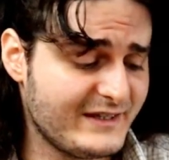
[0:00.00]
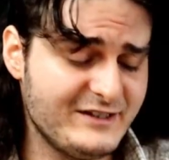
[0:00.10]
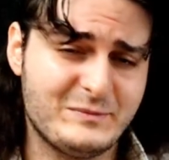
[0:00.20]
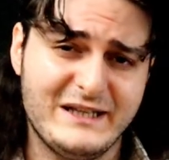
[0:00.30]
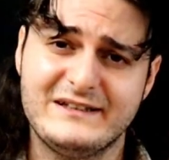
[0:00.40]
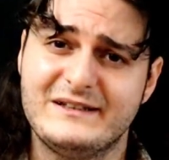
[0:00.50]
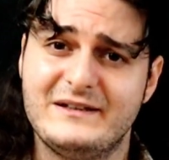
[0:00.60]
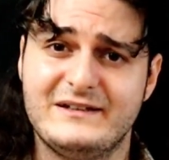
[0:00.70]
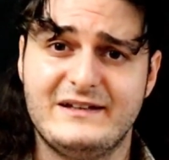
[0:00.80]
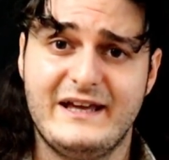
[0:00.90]
He's playing
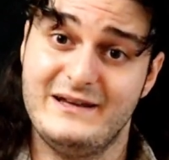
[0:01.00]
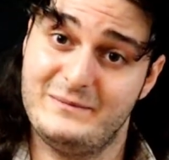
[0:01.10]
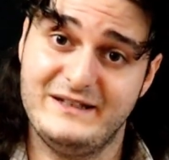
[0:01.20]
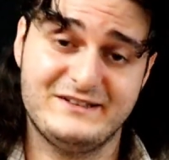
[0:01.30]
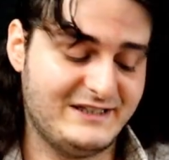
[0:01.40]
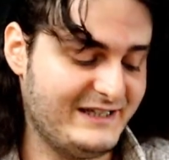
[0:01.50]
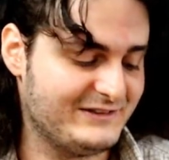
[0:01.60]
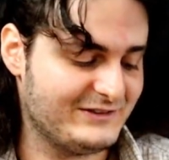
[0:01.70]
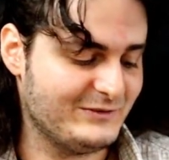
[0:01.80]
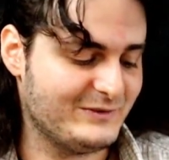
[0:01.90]
the A bass
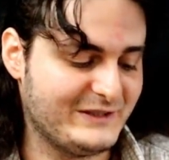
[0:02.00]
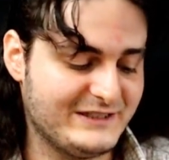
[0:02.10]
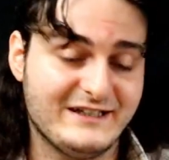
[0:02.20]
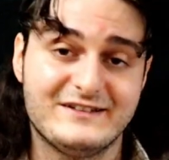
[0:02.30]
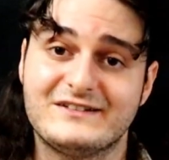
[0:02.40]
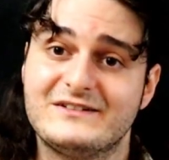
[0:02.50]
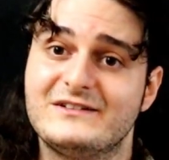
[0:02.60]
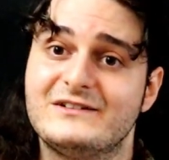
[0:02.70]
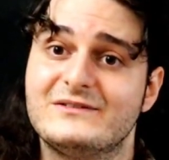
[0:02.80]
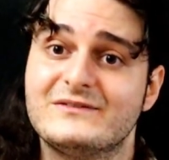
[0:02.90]
later when he does,
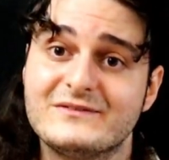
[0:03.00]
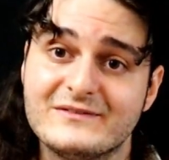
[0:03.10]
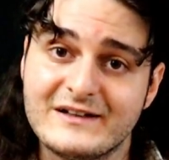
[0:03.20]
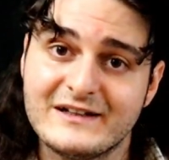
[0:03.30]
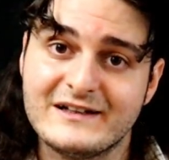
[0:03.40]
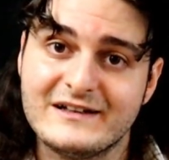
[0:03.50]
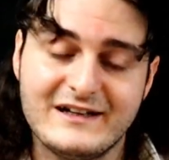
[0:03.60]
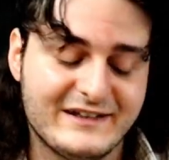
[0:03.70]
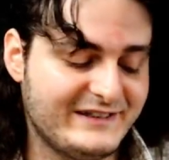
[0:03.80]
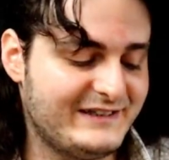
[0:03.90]

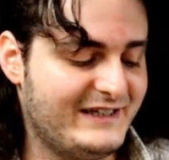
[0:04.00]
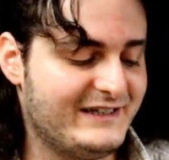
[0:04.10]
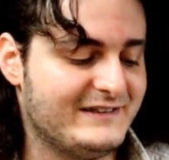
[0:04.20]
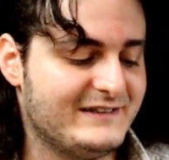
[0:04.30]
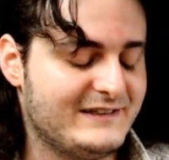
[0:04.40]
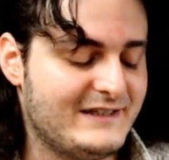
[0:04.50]
and then A.